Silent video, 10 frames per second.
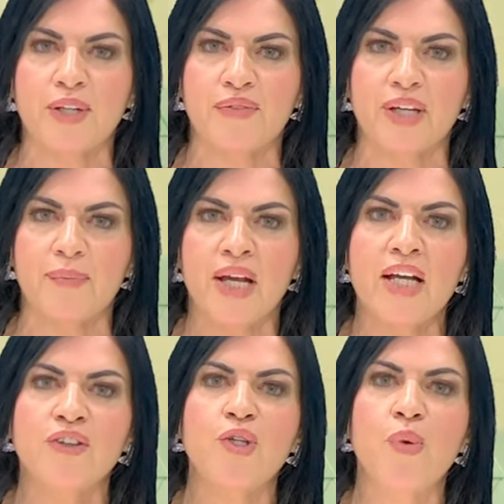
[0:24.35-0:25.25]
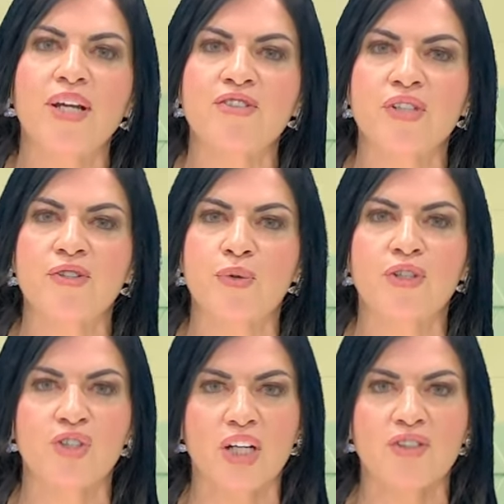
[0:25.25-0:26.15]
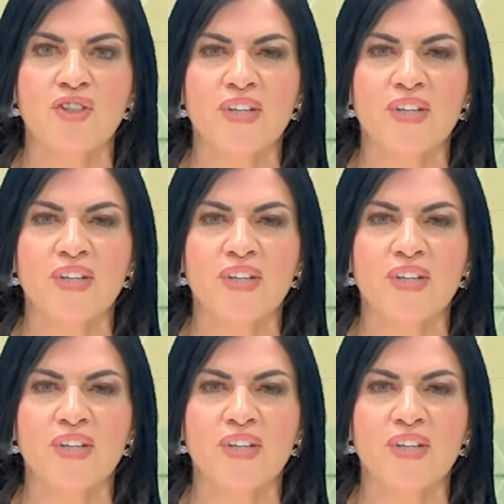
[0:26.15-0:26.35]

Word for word: of it. The U.S. District Judge